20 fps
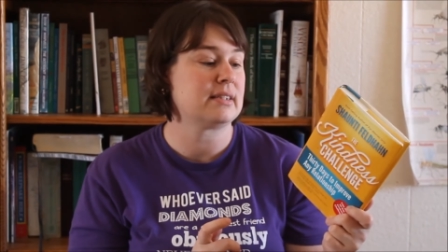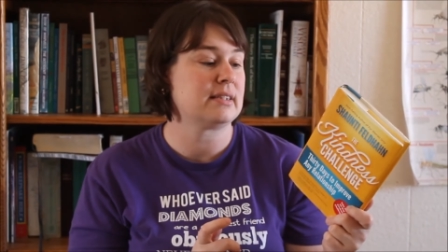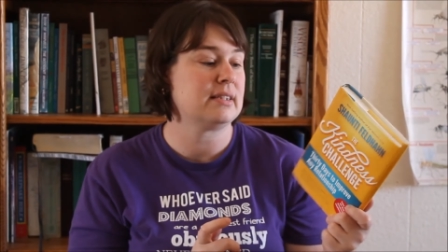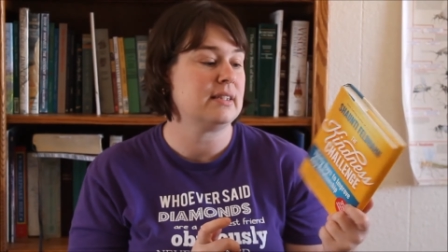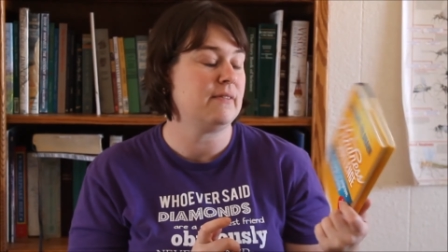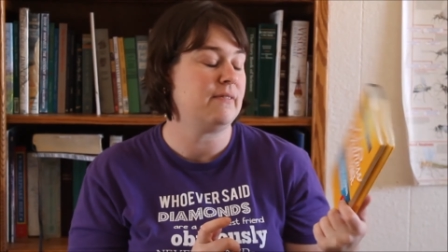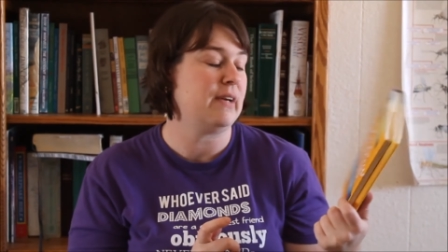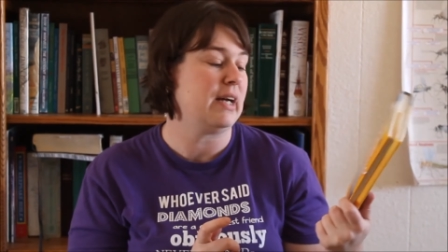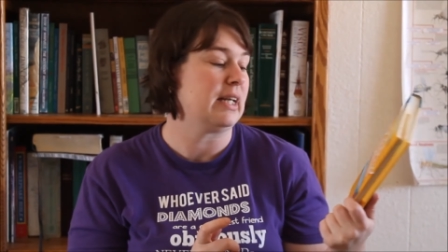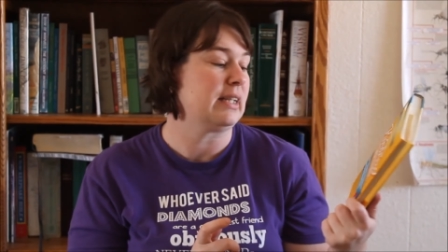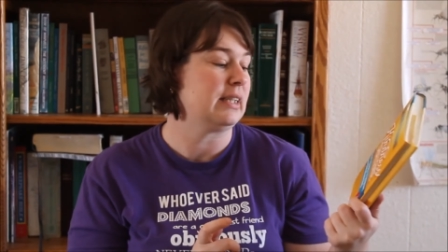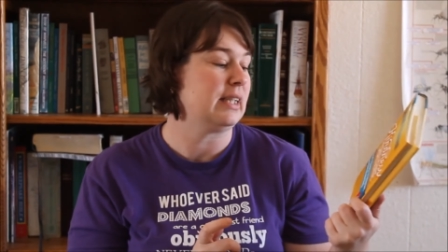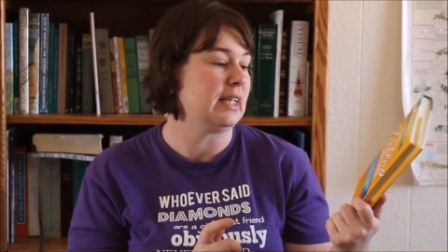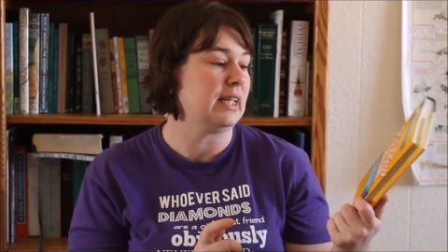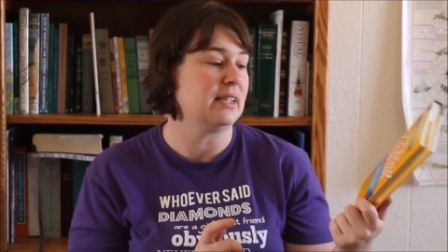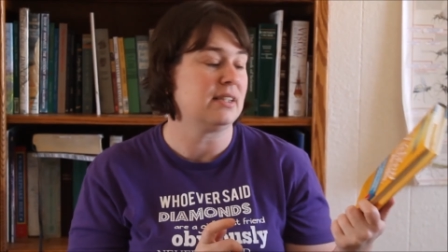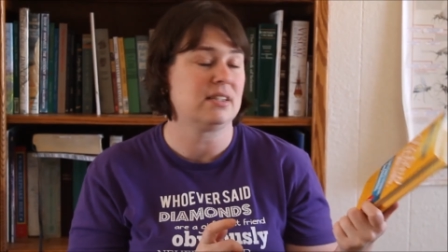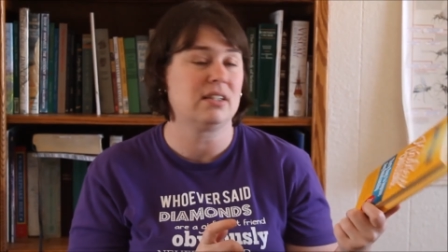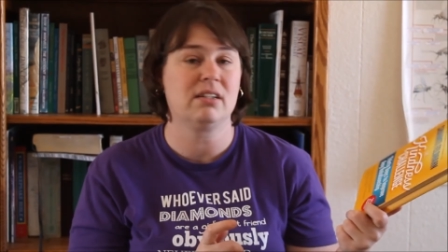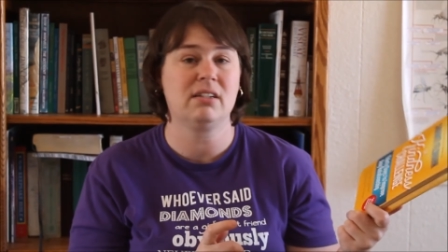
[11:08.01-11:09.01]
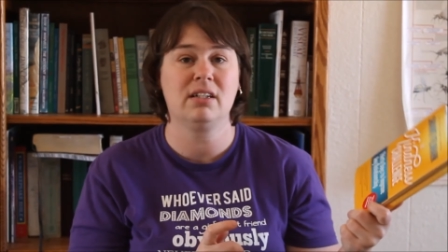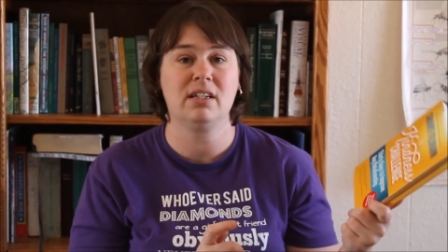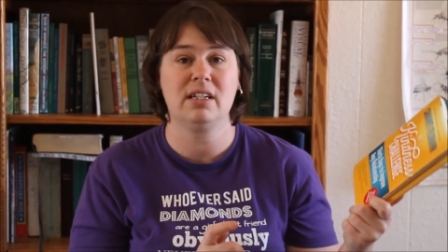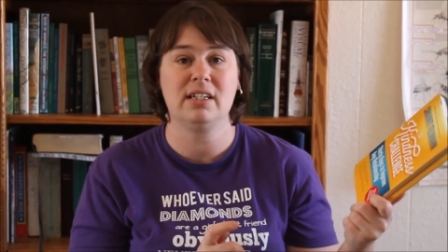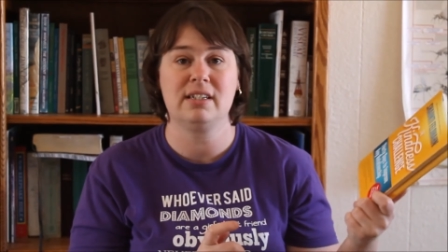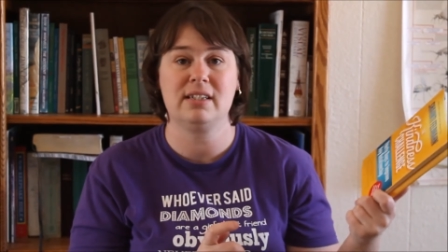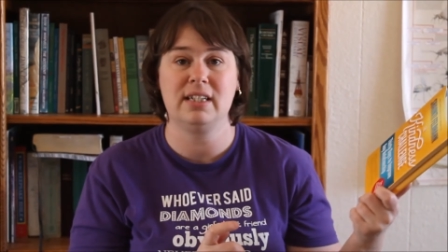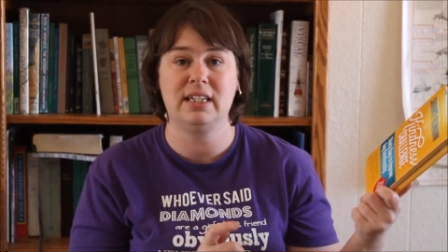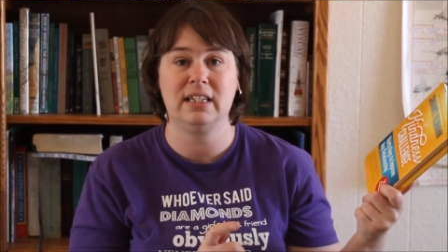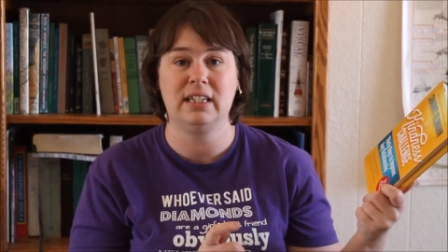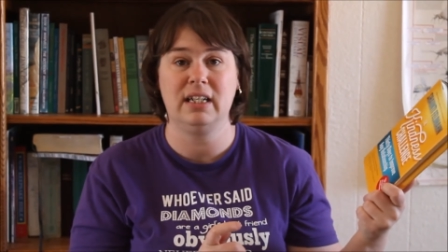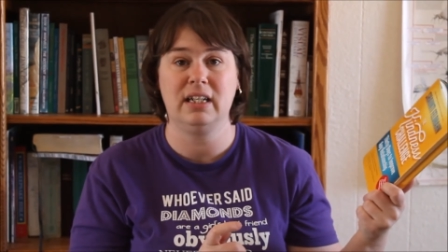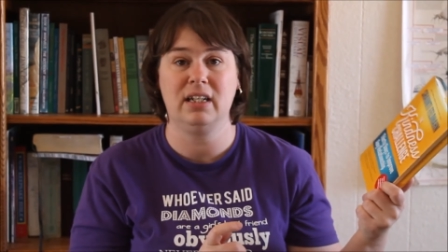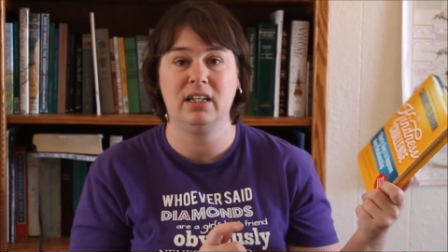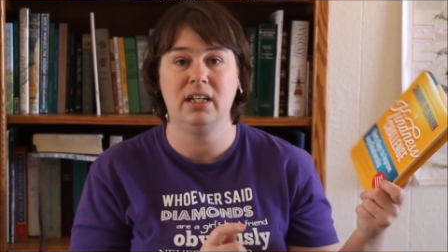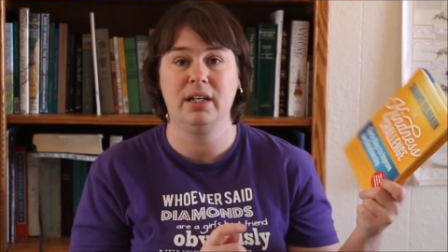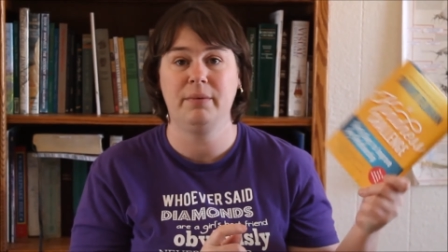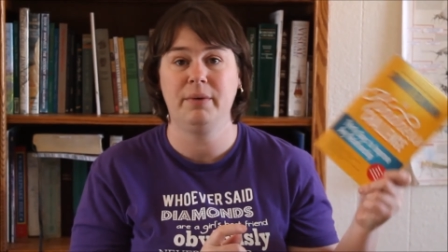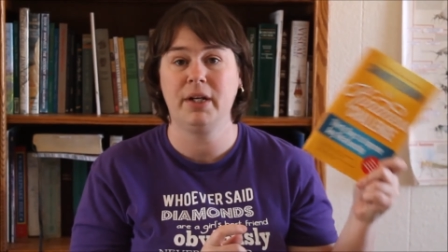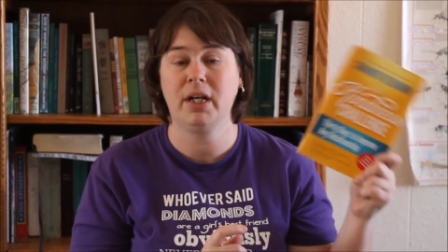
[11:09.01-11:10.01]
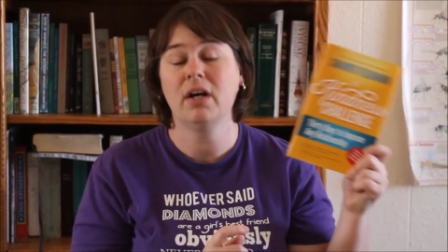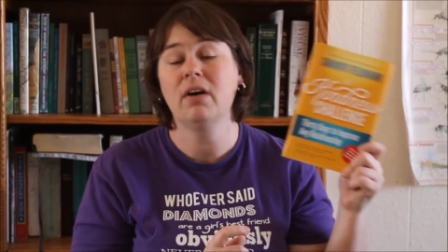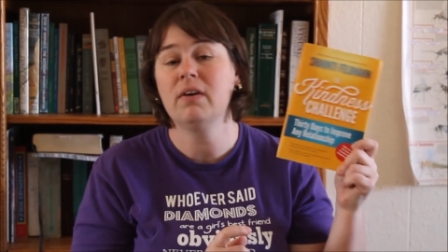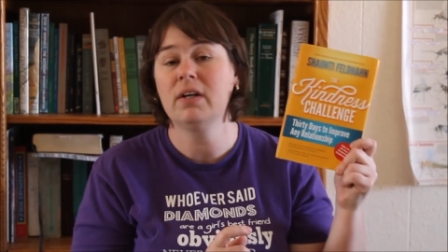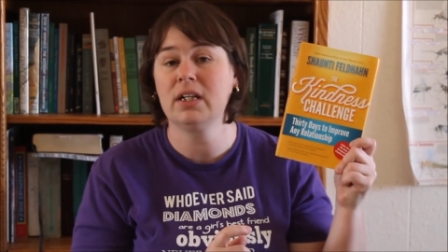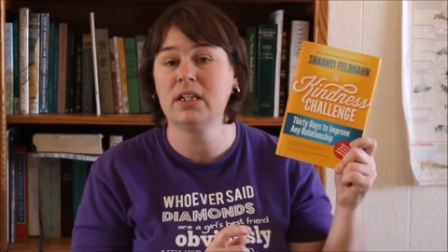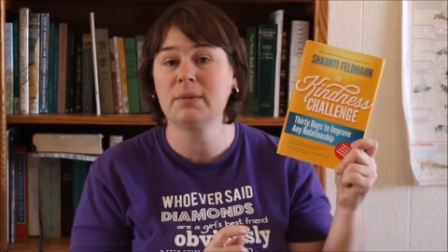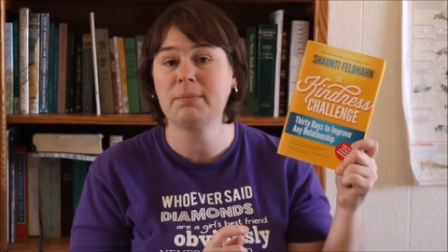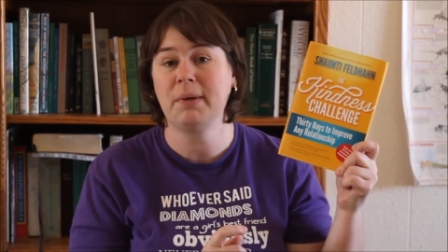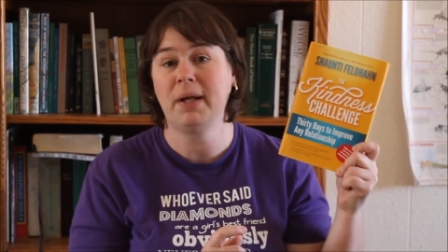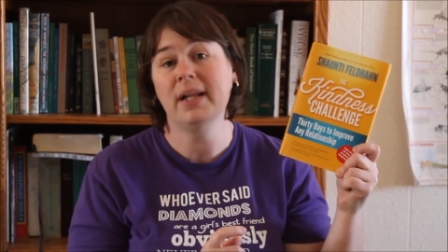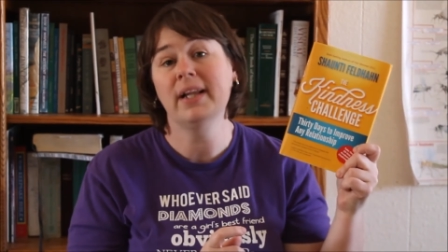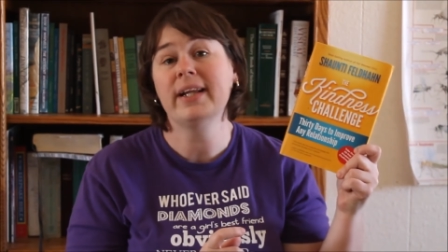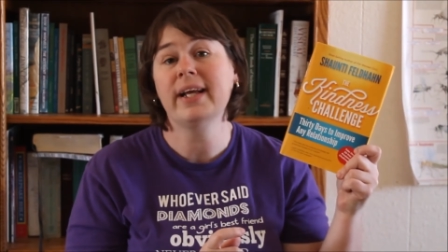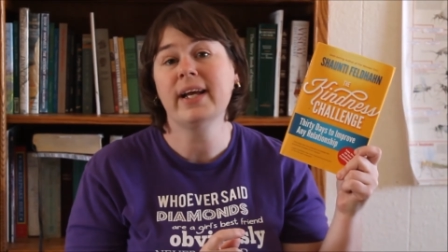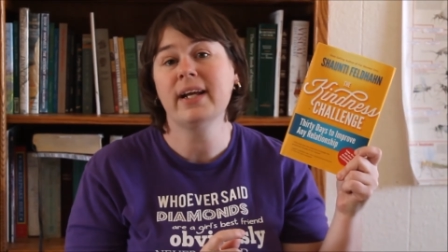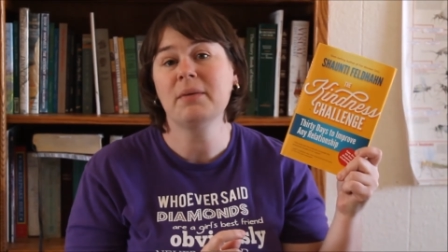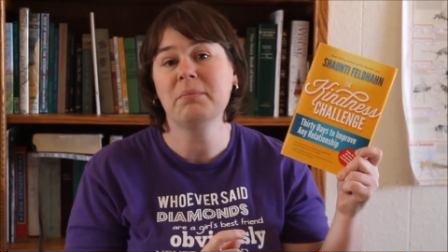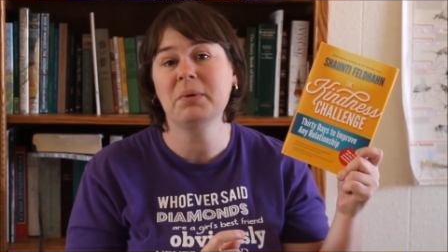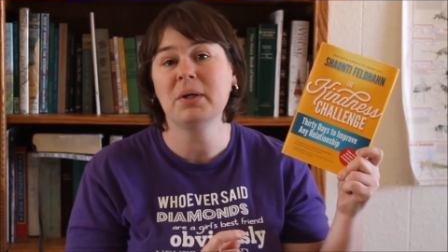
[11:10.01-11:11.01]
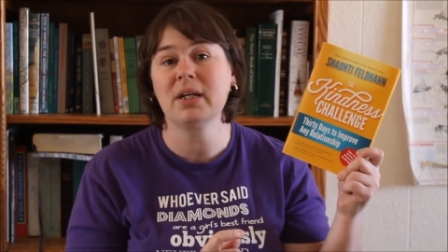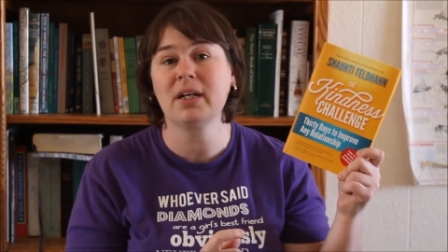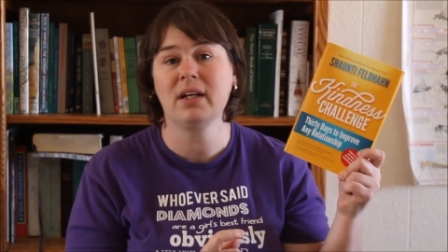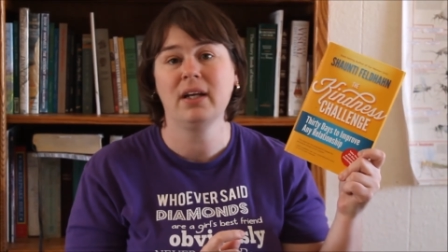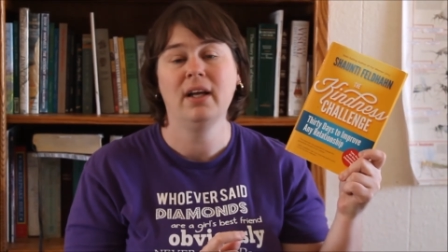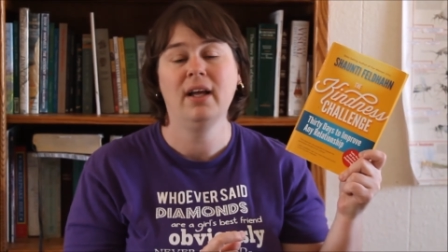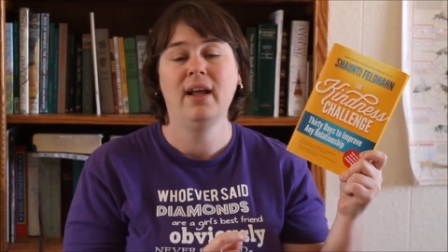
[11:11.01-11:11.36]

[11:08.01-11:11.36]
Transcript: the fact that I started this thinking, here we go, another Pollyanna book,